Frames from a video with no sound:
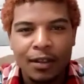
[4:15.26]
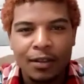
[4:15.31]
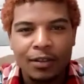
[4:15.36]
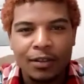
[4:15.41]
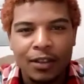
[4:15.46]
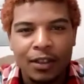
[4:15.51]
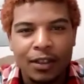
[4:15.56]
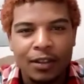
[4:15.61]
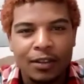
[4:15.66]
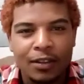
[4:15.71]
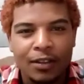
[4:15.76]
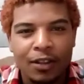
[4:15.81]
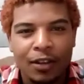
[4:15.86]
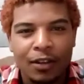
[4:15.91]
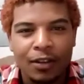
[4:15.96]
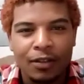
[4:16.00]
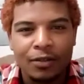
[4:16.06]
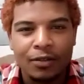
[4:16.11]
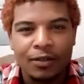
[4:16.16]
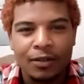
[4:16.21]
The
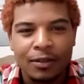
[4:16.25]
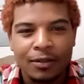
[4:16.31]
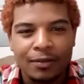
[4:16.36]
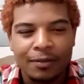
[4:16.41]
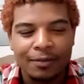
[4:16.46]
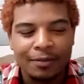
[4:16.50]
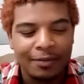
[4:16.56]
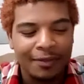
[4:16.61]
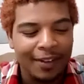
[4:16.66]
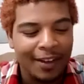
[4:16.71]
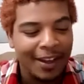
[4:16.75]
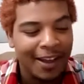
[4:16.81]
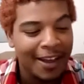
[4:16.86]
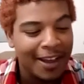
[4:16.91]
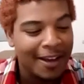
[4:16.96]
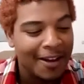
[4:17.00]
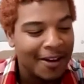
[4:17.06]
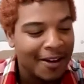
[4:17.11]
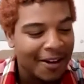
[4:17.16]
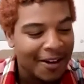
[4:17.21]
salt.
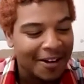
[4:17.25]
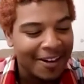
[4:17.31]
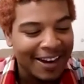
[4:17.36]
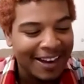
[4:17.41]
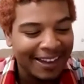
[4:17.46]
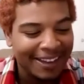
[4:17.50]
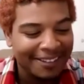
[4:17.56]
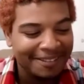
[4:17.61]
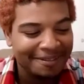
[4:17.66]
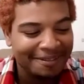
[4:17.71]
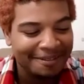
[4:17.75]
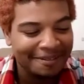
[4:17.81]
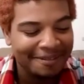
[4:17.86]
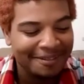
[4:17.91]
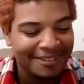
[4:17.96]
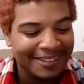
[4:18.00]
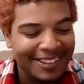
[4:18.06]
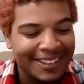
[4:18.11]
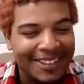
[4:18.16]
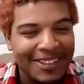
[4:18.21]
Alright,
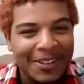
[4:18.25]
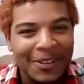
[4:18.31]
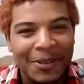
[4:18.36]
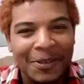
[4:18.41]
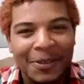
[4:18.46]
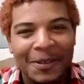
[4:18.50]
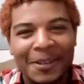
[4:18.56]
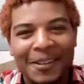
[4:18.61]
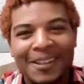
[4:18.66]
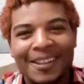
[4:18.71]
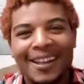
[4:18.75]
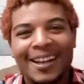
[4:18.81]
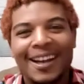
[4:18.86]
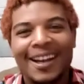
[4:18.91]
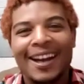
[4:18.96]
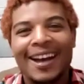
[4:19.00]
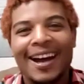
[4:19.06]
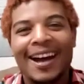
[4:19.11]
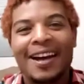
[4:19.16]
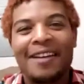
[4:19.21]
so
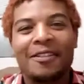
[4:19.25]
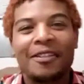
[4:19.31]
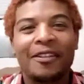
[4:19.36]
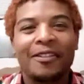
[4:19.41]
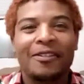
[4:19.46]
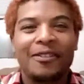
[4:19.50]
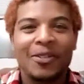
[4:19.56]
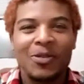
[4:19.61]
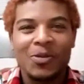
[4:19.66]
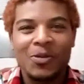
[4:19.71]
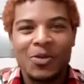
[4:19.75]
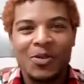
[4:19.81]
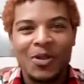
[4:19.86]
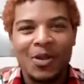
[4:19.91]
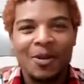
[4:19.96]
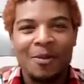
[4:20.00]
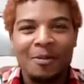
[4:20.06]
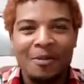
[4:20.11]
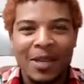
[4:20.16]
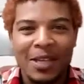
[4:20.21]
I have a few
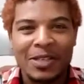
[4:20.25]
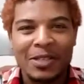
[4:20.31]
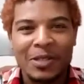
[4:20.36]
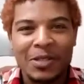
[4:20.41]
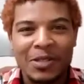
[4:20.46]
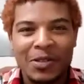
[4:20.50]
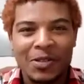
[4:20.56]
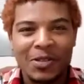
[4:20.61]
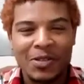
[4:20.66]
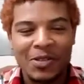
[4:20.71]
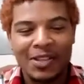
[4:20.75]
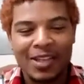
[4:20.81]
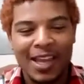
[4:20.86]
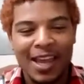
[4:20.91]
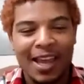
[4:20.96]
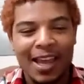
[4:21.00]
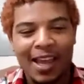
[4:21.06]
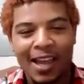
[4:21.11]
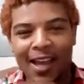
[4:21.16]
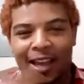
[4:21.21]
salt mixtures
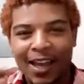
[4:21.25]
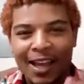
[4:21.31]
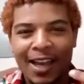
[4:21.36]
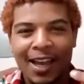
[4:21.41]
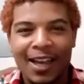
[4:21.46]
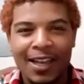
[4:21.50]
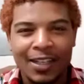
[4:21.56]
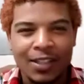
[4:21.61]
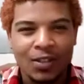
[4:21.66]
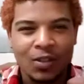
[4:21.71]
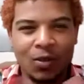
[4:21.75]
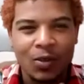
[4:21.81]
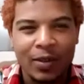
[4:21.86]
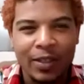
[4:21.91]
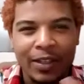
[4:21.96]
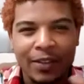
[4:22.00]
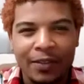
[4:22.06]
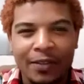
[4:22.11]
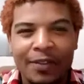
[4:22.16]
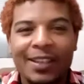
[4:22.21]
that I got
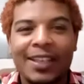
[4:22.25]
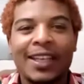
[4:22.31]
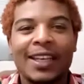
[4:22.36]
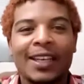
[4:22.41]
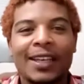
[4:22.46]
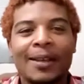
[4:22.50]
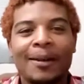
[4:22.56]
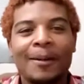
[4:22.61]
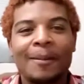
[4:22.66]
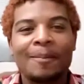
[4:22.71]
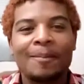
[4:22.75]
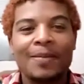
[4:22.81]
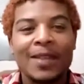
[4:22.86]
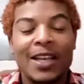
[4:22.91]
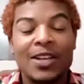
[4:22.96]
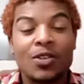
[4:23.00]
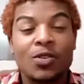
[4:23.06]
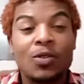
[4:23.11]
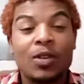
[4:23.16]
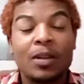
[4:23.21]
intuitively
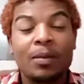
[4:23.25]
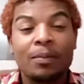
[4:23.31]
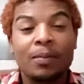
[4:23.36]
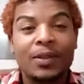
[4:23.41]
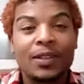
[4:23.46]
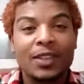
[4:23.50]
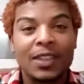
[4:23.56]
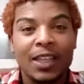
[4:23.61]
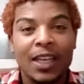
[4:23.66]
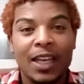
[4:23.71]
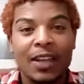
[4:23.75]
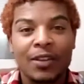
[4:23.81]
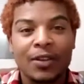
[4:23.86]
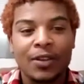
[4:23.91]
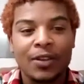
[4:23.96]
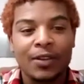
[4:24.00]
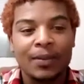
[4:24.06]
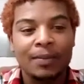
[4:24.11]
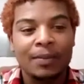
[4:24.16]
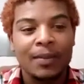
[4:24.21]
that you can put
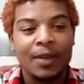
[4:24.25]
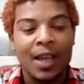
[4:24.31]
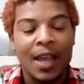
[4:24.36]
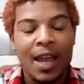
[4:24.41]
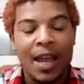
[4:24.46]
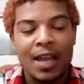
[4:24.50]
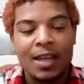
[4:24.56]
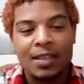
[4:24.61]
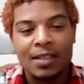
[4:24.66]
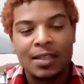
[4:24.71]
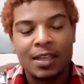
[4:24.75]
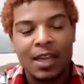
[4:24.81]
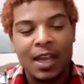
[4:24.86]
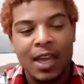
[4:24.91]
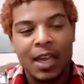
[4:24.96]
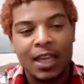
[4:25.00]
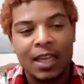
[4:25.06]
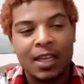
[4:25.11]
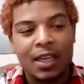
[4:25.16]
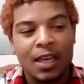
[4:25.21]
together as
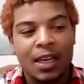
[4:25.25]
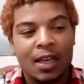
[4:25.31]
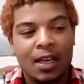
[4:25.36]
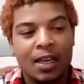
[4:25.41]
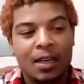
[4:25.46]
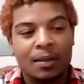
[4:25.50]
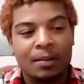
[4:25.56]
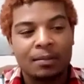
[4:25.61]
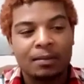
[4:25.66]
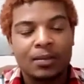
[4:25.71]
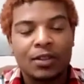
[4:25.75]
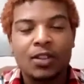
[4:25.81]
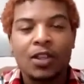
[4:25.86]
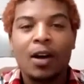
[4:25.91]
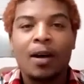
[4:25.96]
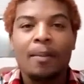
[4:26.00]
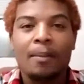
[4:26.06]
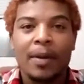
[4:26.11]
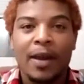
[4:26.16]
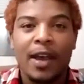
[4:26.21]
like
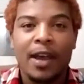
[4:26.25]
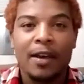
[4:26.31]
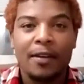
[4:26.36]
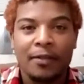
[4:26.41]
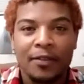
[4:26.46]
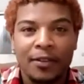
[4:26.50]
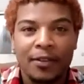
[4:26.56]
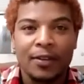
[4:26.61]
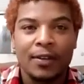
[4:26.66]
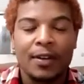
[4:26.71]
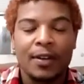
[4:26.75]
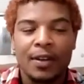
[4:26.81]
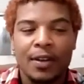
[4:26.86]
salt baths.